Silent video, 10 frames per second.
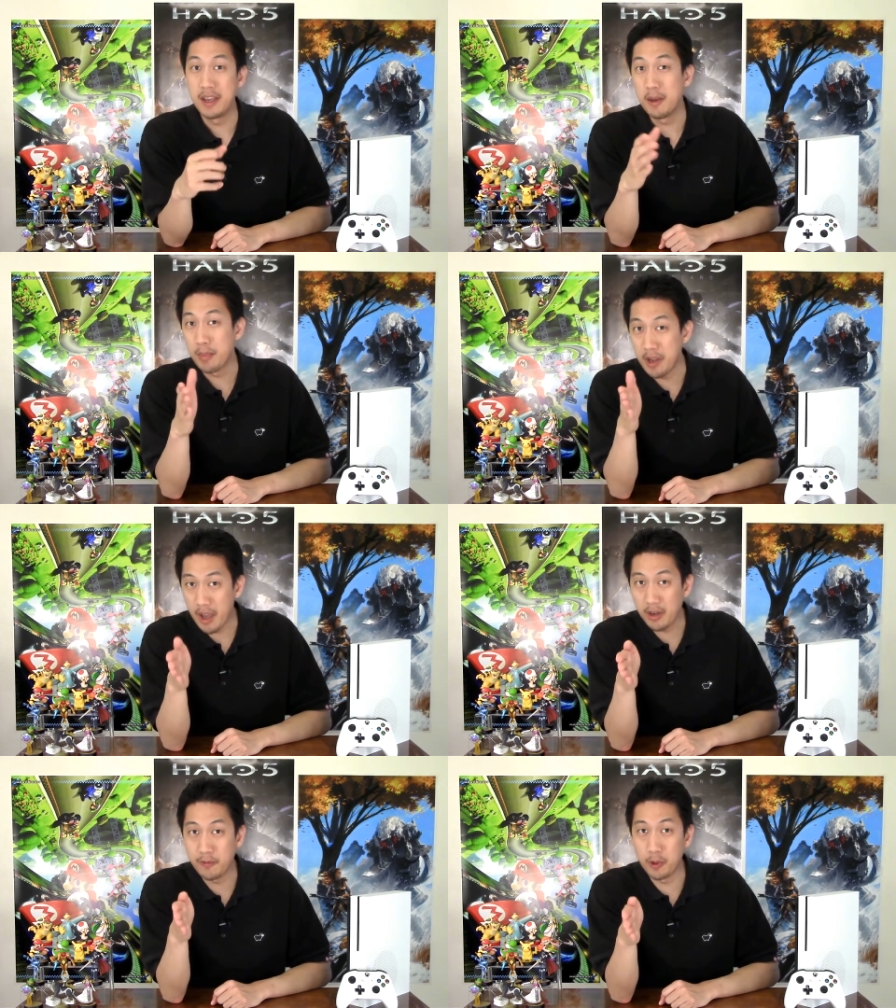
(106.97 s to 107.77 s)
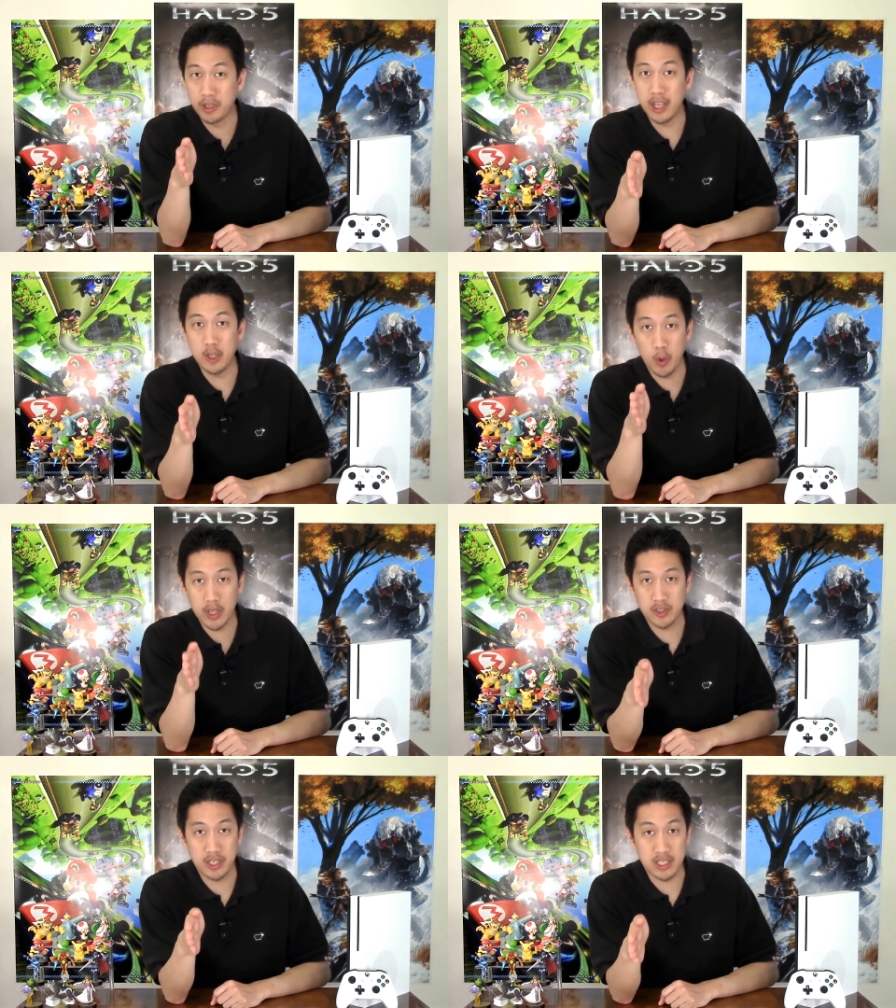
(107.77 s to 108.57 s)
but not a 4K
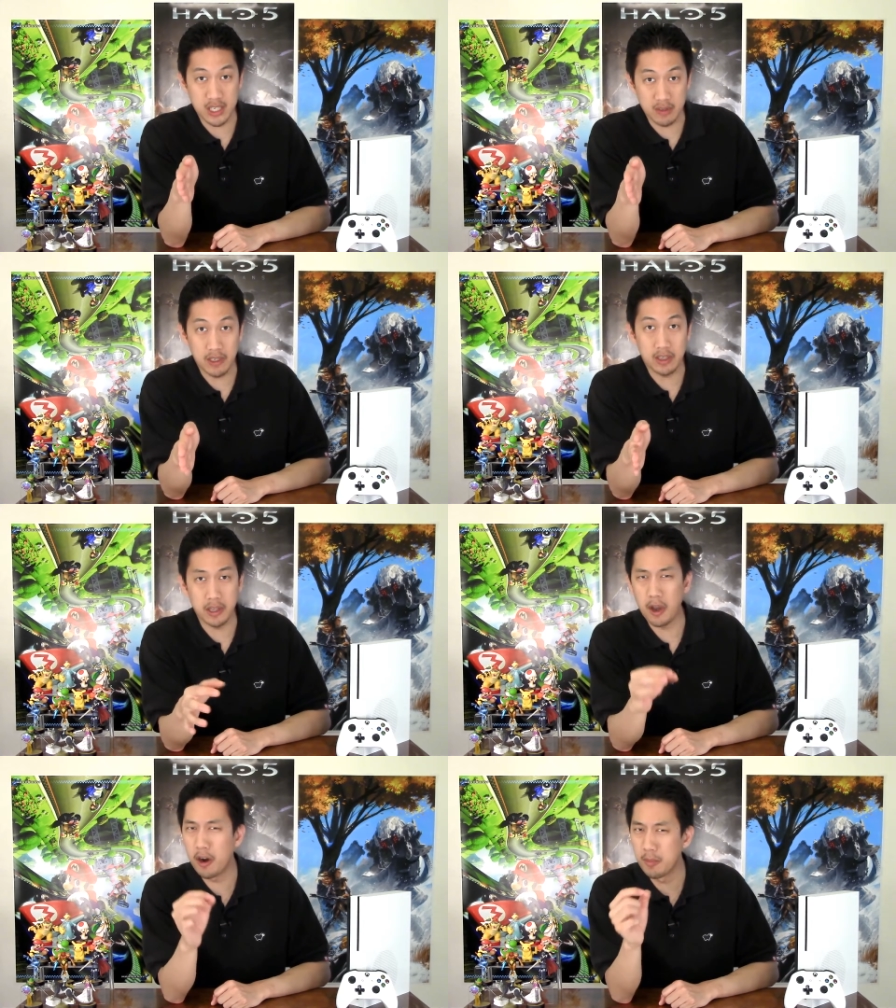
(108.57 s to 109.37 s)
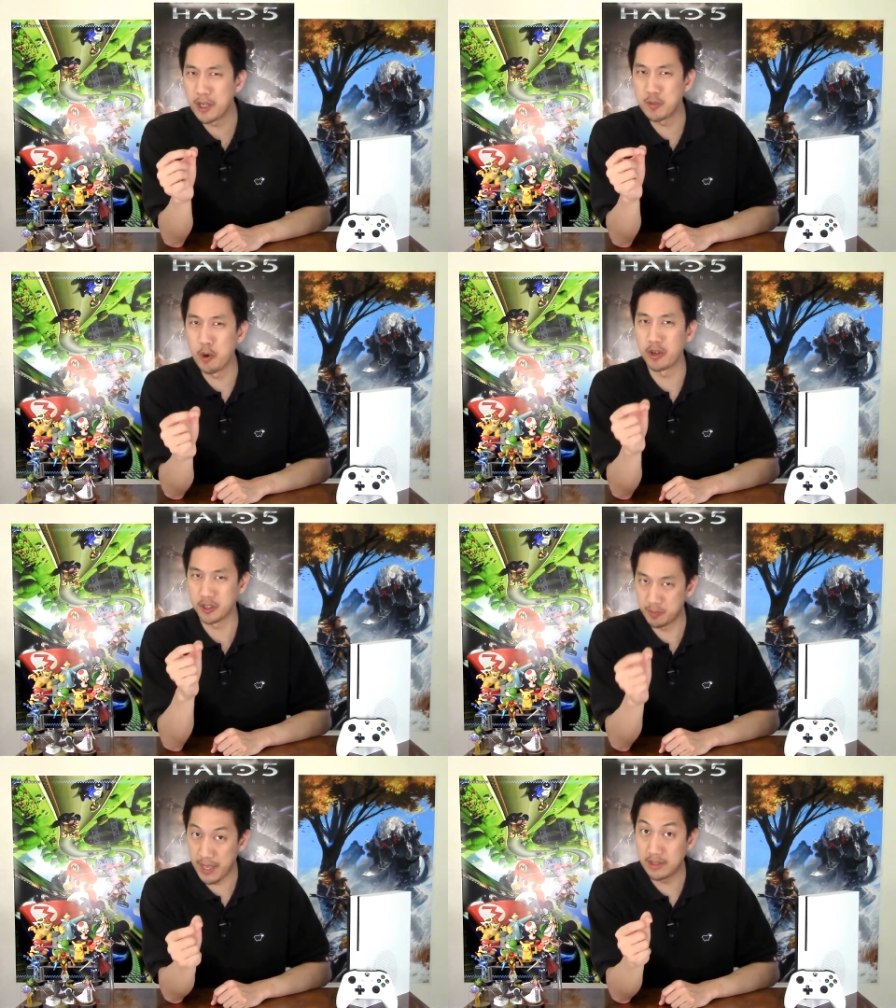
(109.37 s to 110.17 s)
UHD TV. They are much more
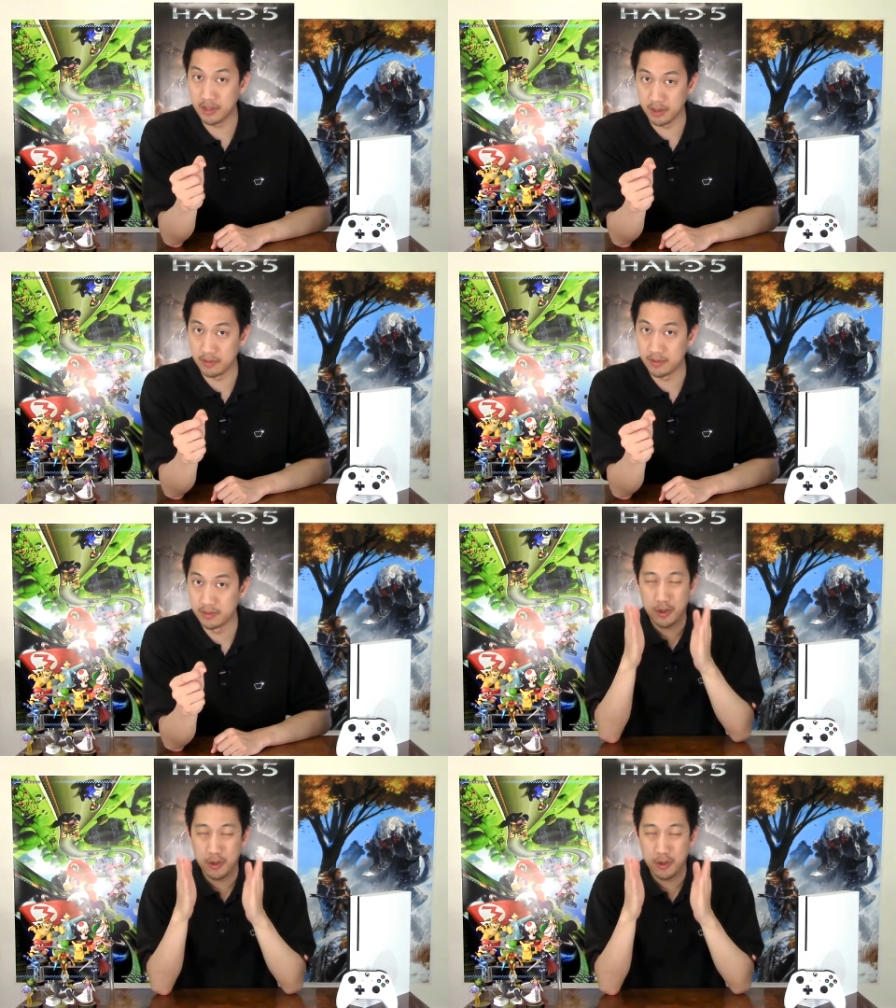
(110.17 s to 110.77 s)
expensive.